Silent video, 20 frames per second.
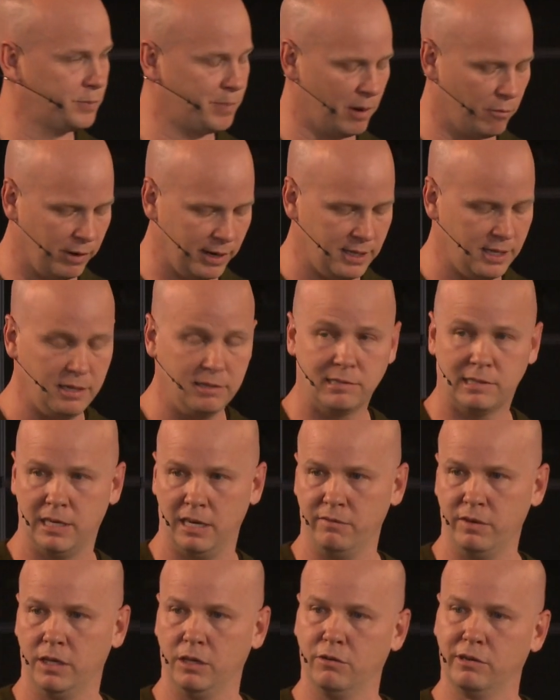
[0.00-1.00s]
but what he's
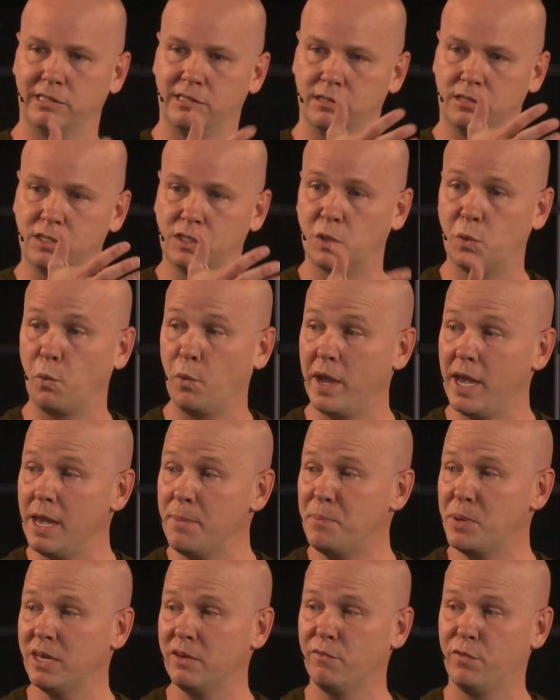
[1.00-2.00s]
giving you is the
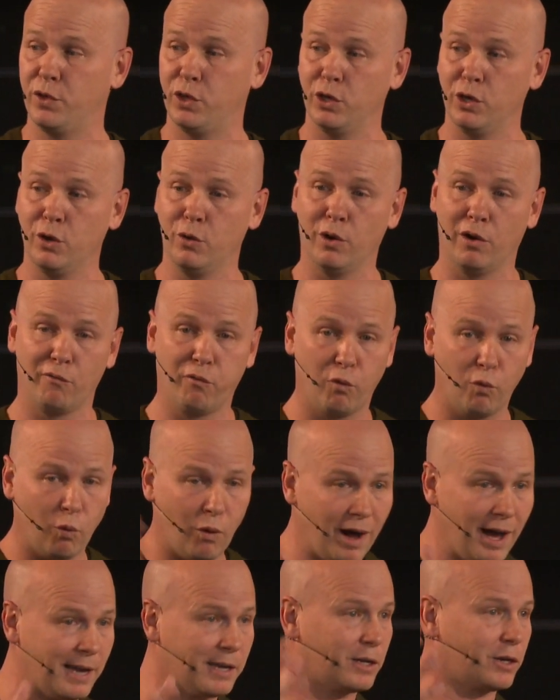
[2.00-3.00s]
sweeping view of
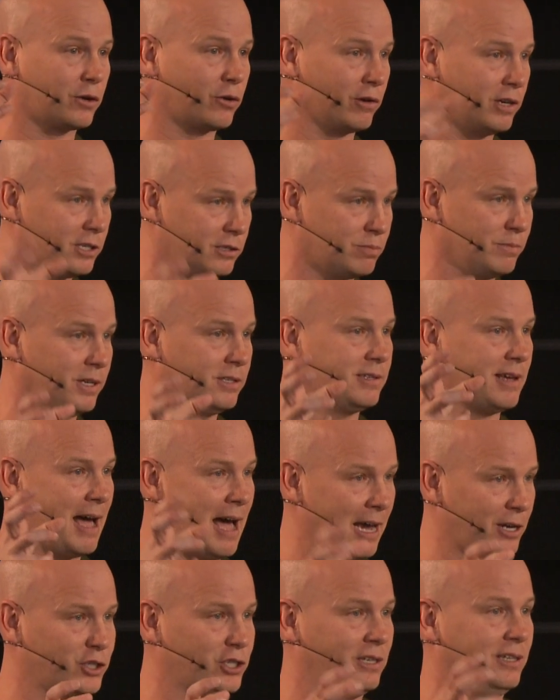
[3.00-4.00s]
what Christmas
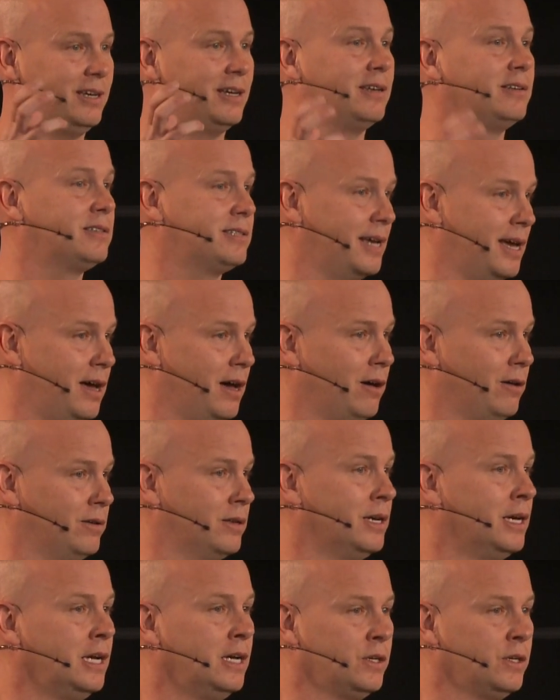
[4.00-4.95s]
actually entailed.